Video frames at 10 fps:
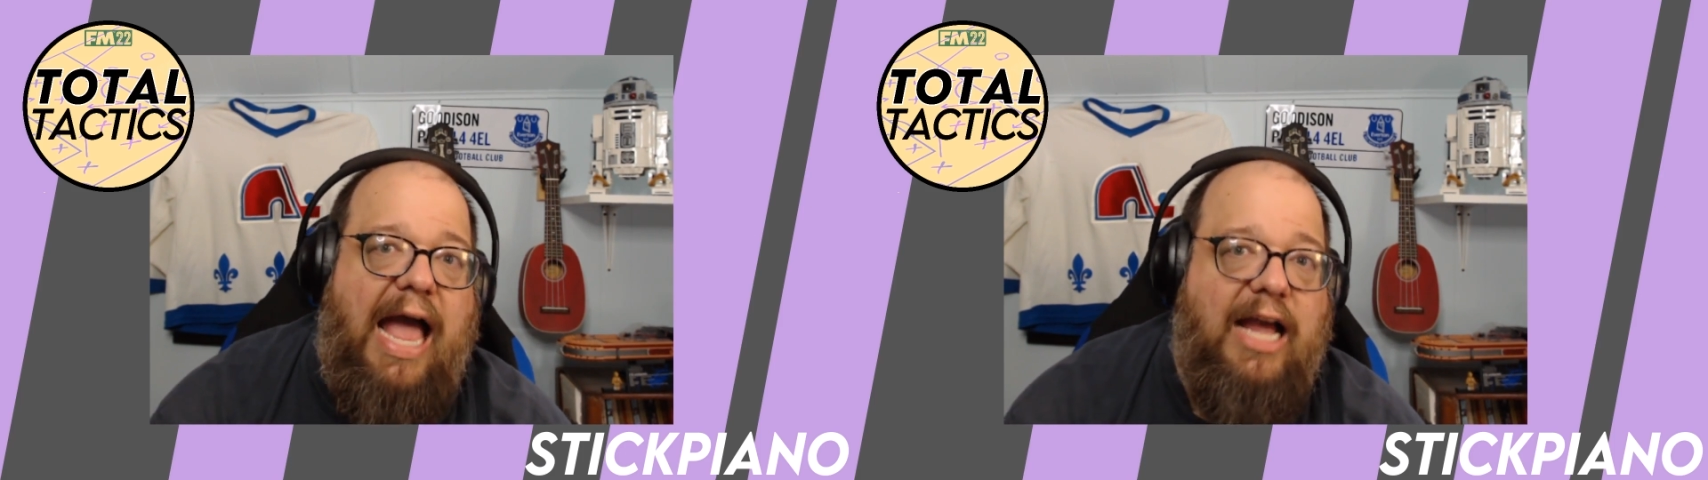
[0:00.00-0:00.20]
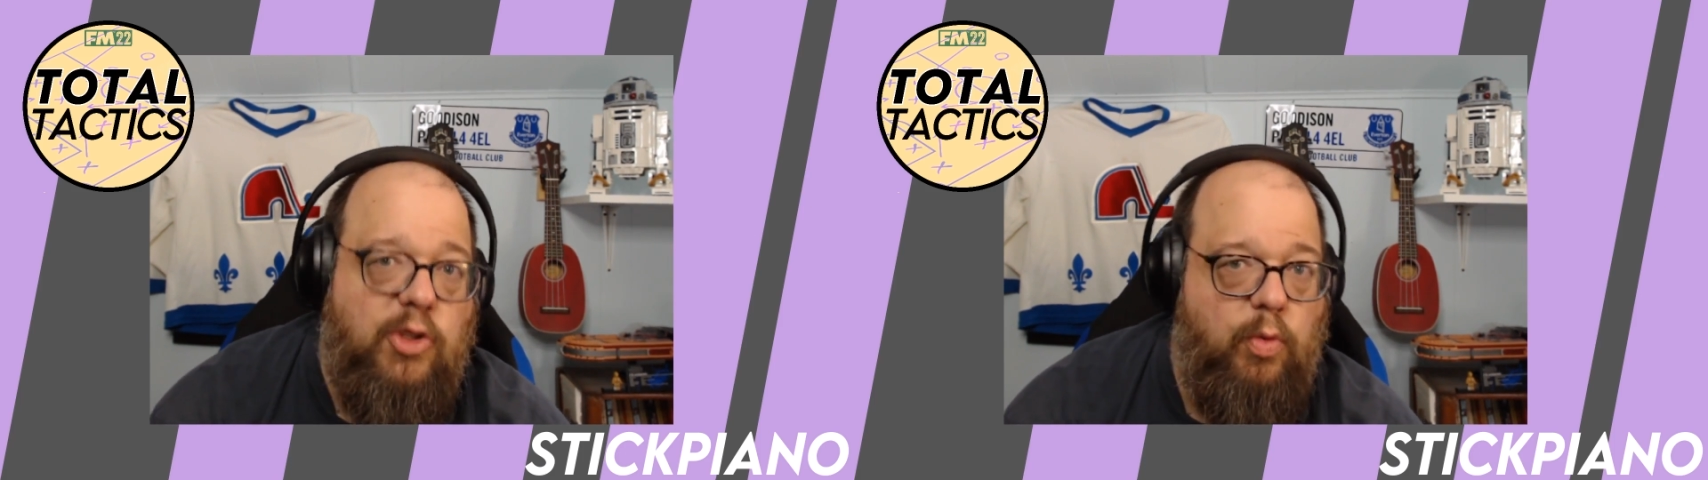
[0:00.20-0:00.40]

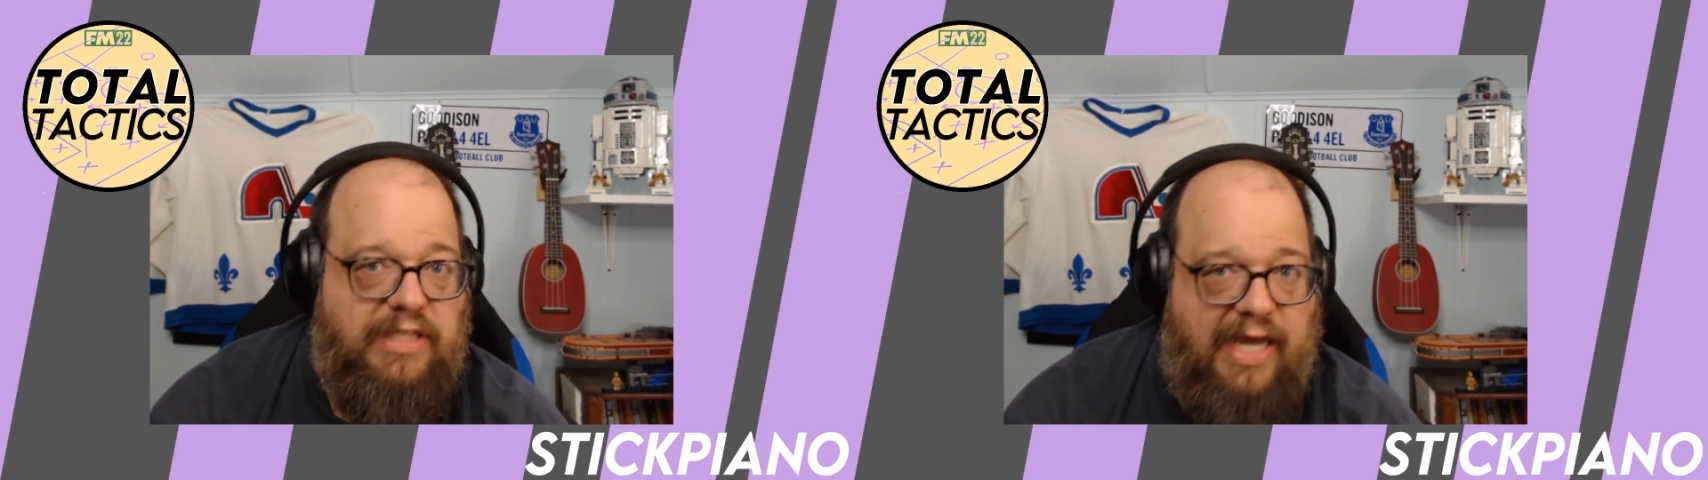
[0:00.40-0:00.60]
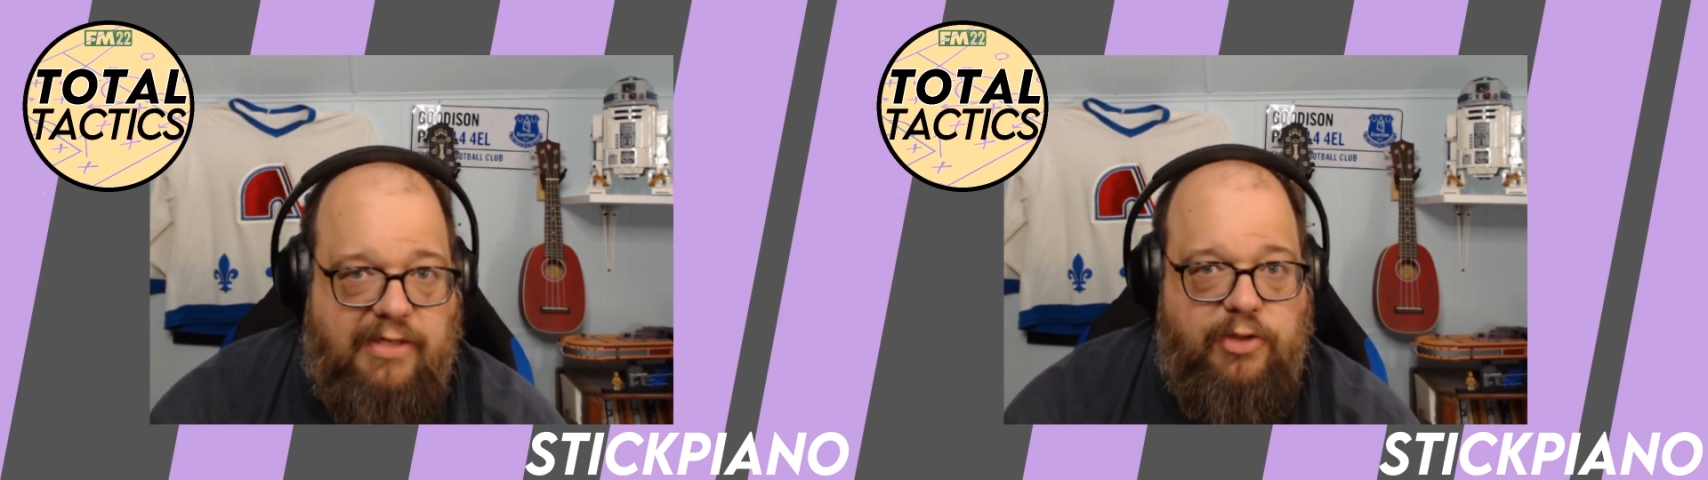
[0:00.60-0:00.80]
actual
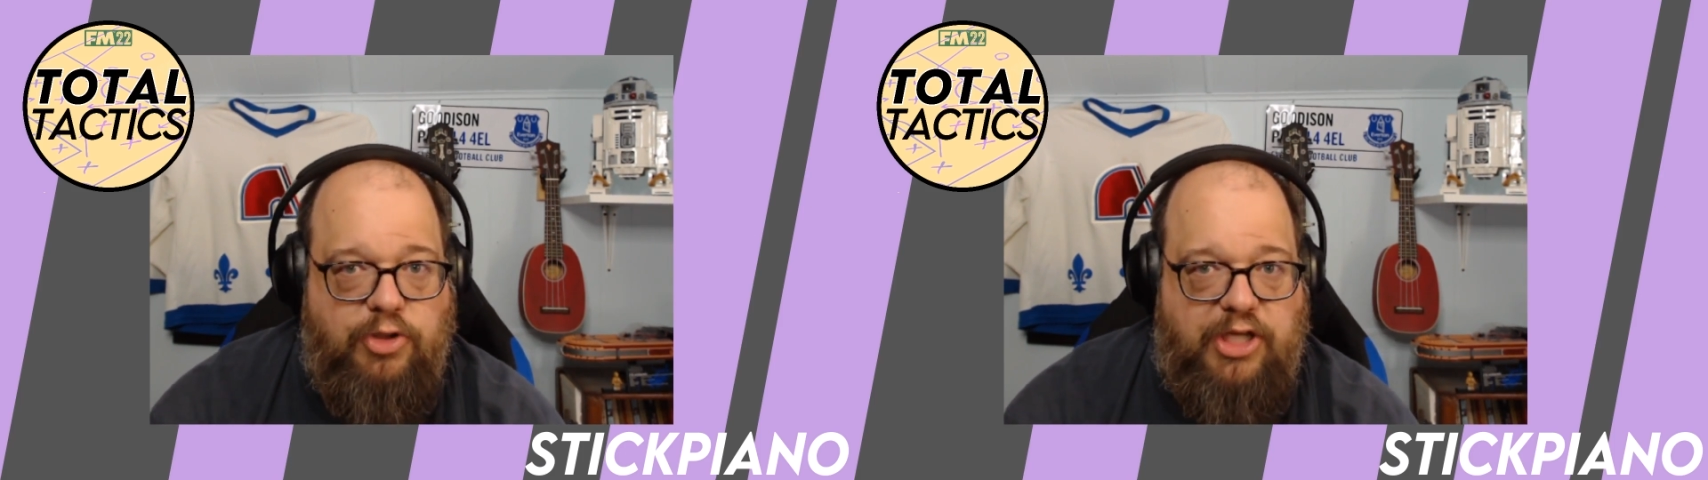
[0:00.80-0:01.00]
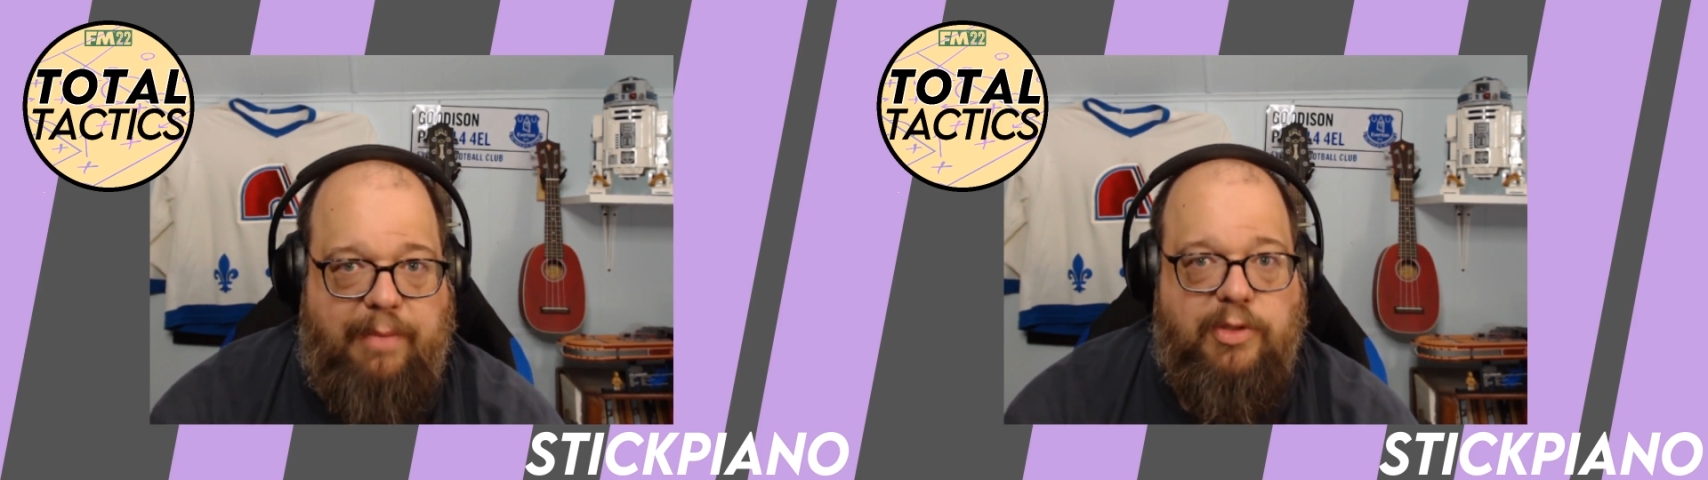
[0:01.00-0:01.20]
tactical
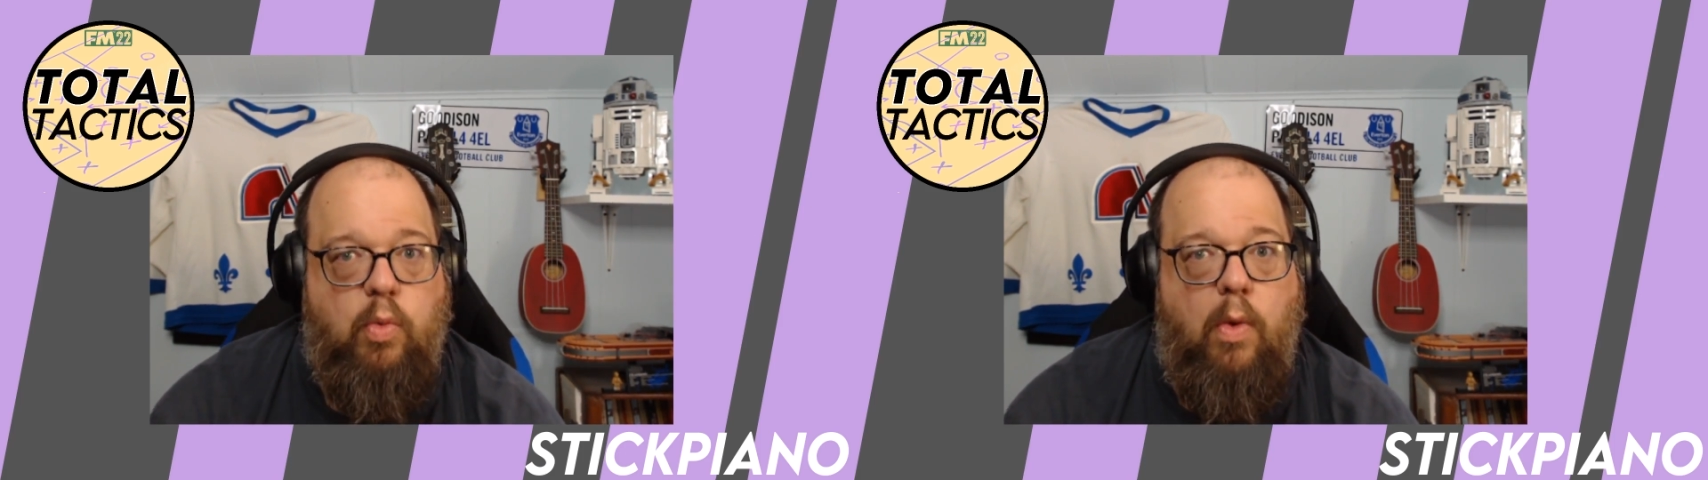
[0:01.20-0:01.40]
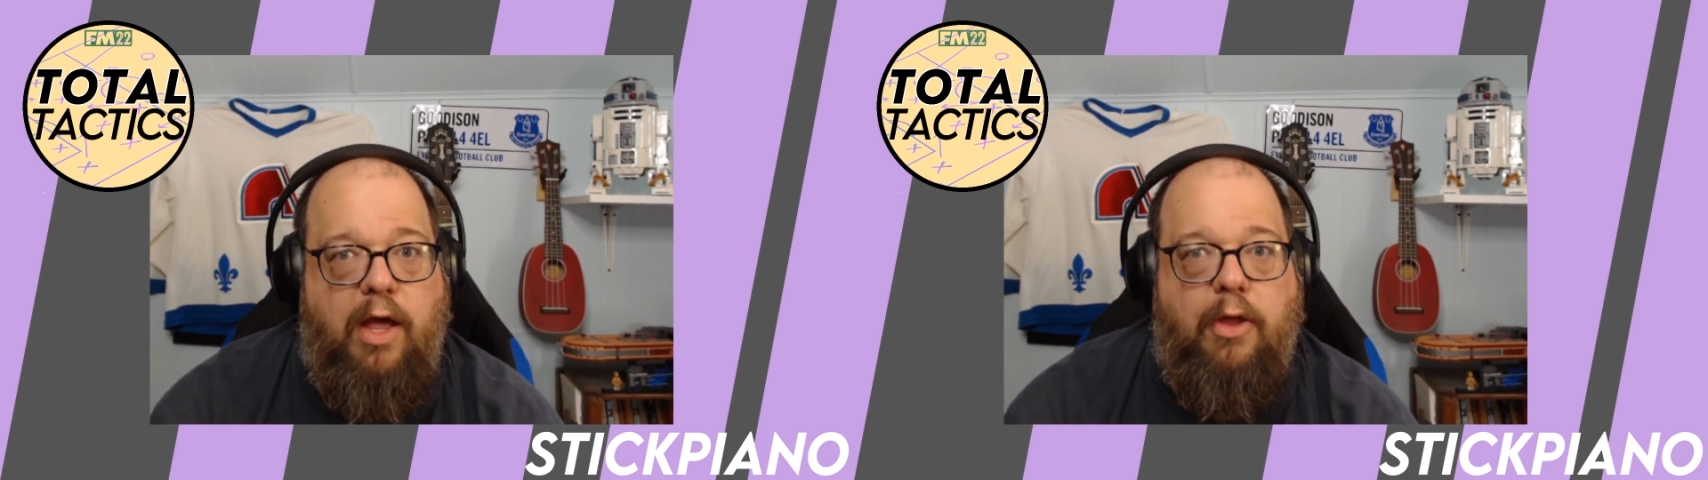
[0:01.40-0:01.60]
shape as
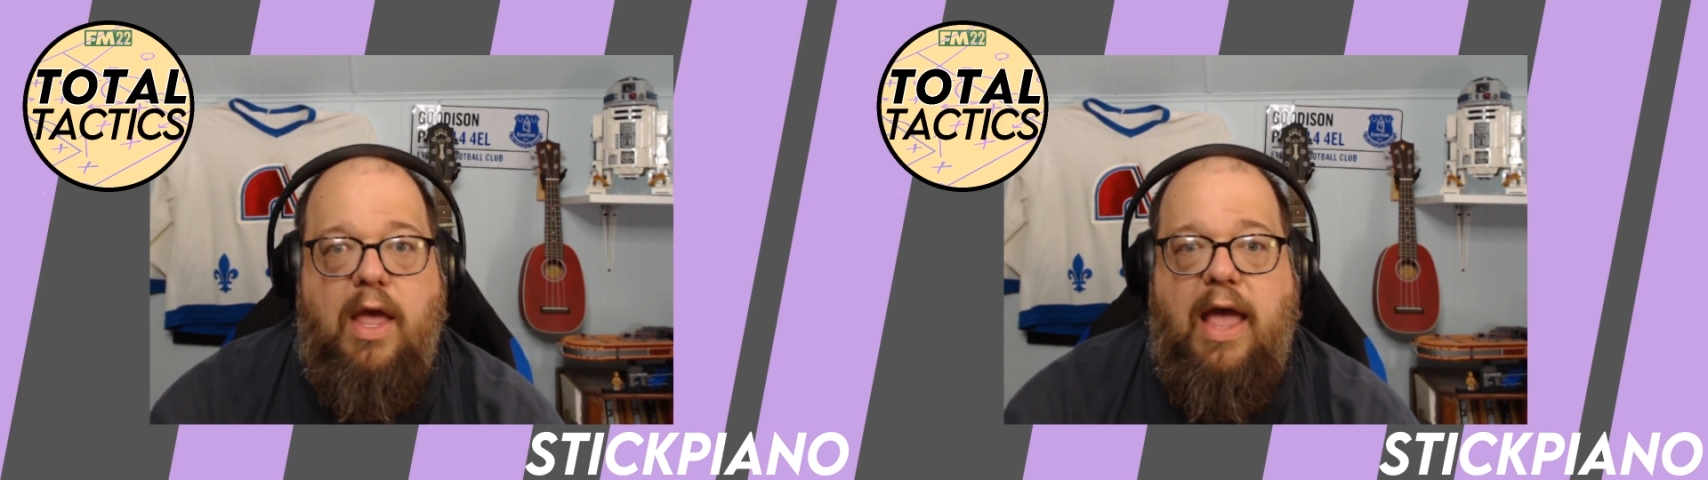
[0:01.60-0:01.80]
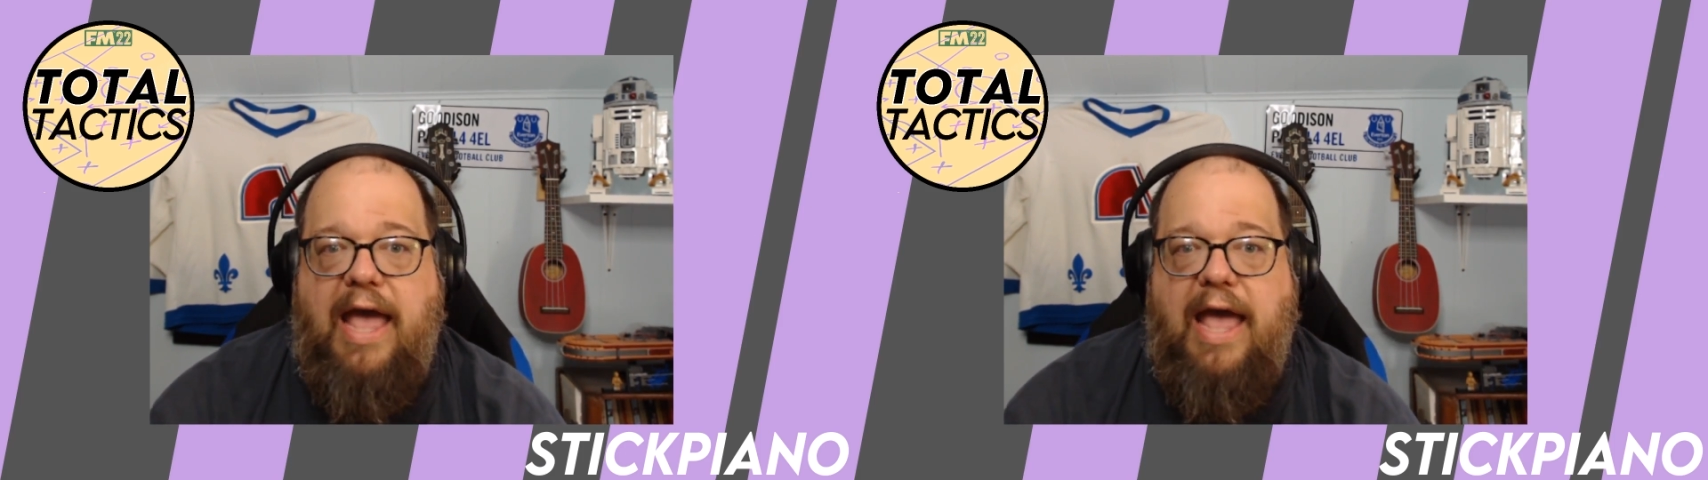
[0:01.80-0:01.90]
well.